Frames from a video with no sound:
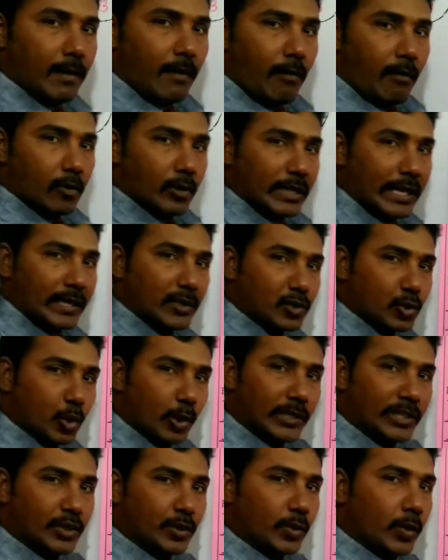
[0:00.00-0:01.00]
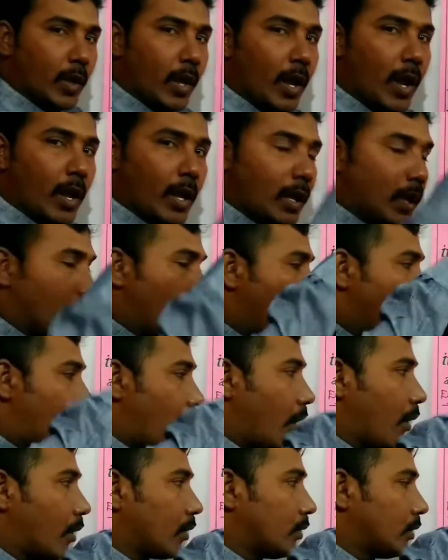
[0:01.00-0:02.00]
Already I told you,
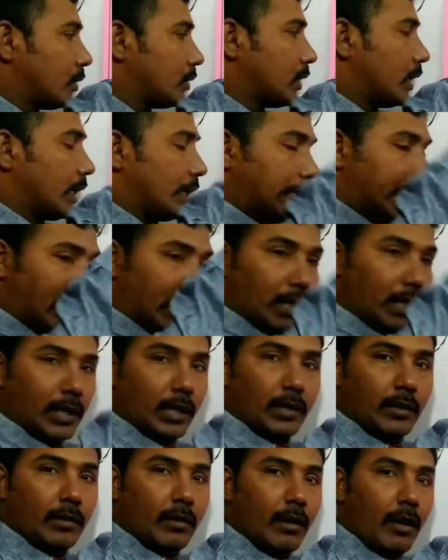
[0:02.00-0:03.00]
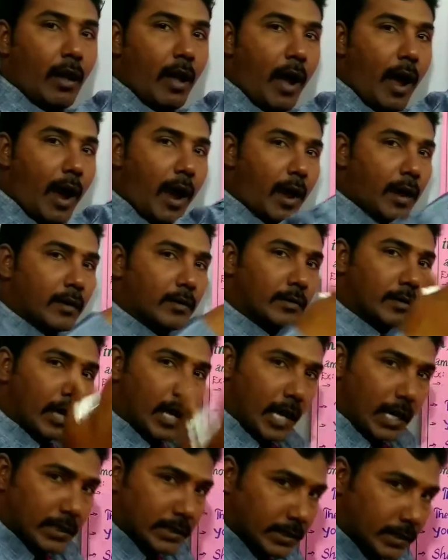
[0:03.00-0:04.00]
on, in, and
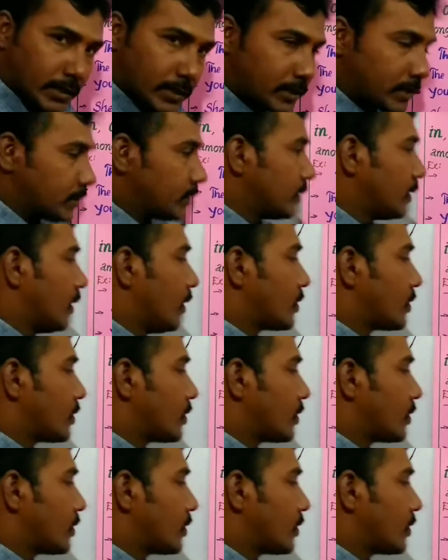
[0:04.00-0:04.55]
under.